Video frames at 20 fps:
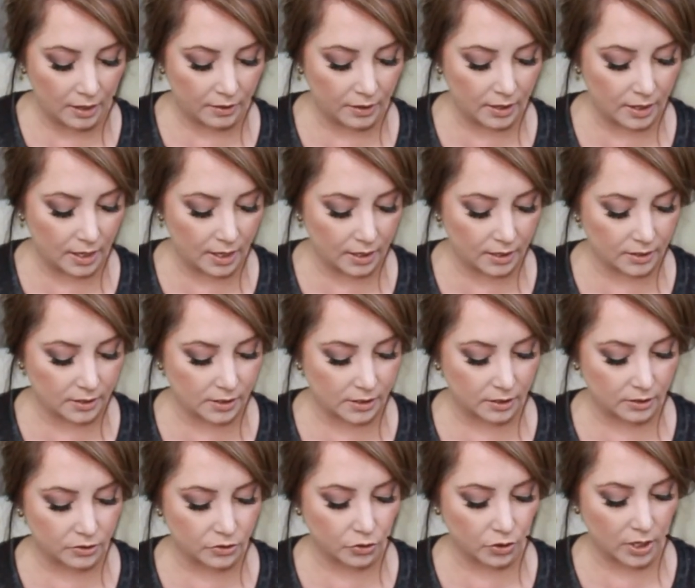The
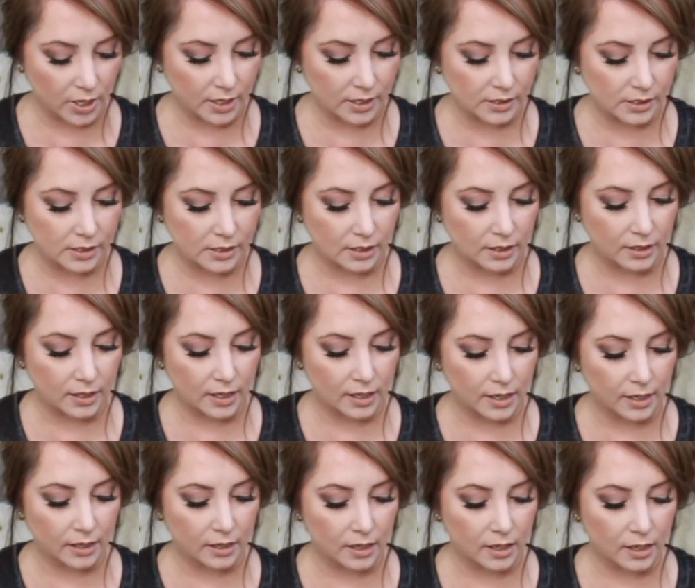next dress that
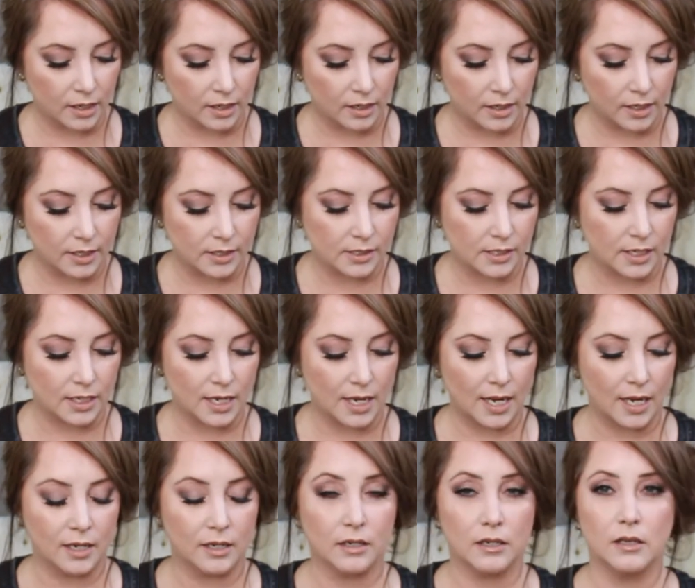I got is an
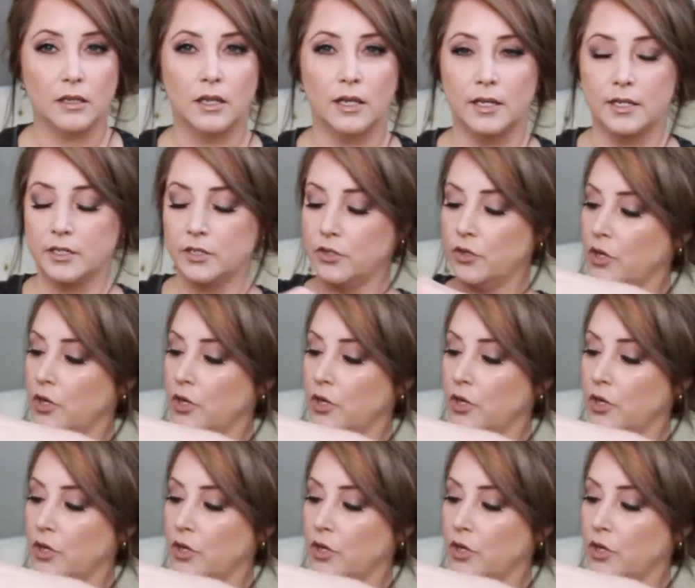Anne Klein